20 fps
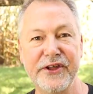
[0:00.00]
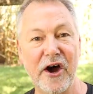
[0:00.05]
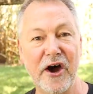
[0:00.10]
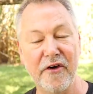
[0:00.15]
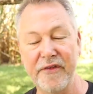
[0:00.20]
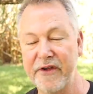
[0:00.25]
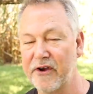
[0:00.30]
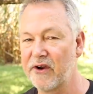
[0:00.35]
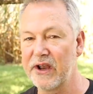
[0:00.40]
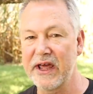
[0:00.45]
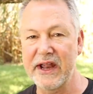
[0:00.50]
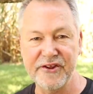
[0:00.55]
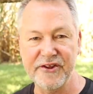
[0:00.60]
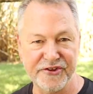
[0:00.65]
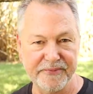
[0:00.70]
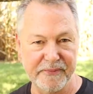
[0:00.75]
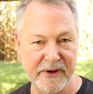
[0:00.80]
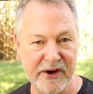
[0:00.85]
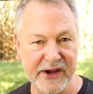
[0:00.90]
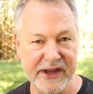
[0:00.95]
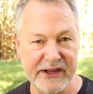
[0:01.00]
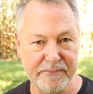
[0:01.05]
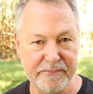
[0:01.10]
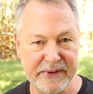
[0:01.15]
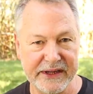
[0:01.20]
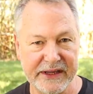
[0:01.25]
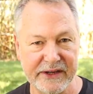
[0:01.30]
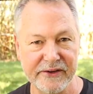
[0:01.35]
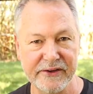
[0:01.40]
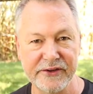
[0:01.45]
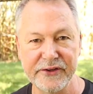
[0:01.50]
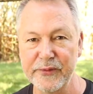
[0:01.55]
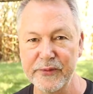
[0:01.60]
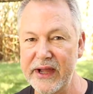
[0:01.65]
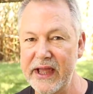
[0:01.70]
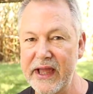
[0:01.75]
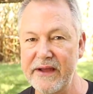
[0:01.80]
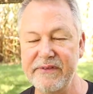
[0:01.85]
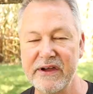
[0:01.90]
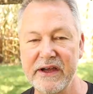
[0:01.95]
Are there a lot of small hay beetle? Do
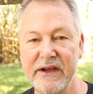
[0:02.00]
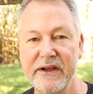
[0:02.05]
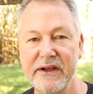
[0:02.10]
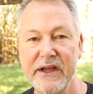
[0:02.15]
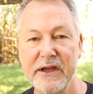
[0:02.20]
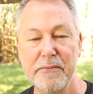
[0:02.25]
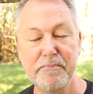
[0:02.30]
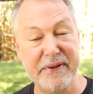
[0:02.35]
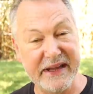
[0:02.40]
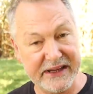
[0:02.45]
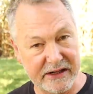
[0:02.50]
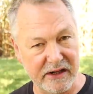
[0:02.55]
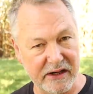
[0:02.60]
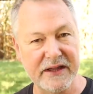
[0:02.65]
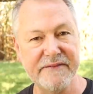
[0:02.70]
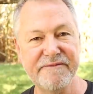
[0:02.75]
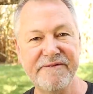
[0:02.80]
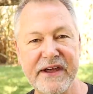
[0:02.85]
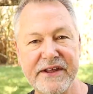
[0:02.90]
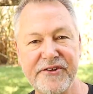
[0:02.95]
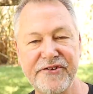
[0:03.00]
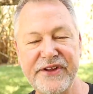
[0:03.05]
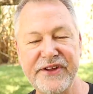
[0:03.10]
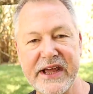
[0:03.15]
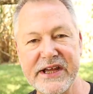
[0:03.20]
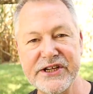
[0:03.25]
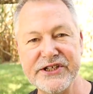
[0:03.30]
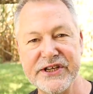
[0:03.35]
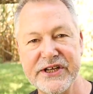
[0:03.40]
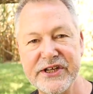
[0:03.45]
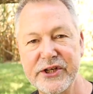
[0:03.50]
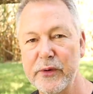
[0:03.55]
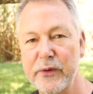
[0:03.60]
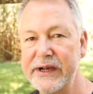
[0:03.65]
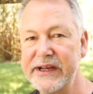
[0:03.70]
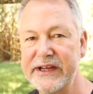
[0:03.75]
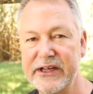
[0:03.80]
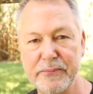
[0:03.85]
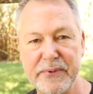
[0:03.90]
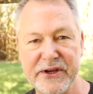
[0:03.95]
I have a beetle infestation? Do
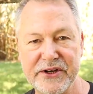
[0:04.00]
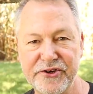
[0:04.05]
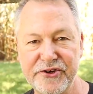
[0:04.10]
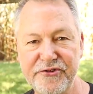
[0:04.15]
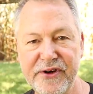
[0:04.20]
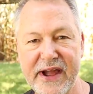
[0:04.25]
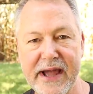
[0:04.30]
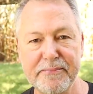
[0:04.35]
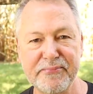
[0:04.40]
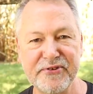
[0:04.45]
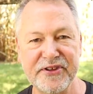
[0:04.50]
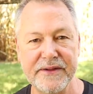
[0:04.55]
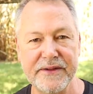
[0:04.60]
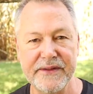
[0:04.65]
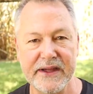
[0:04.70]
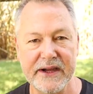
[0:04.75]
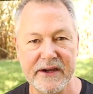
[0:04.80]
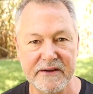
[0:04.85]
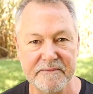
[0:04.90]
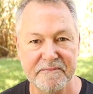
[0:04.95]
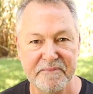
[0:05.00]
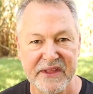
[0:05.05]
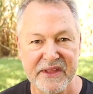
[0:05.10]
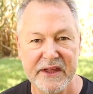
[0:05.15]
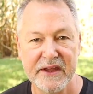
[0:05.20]
I need to put traps in there?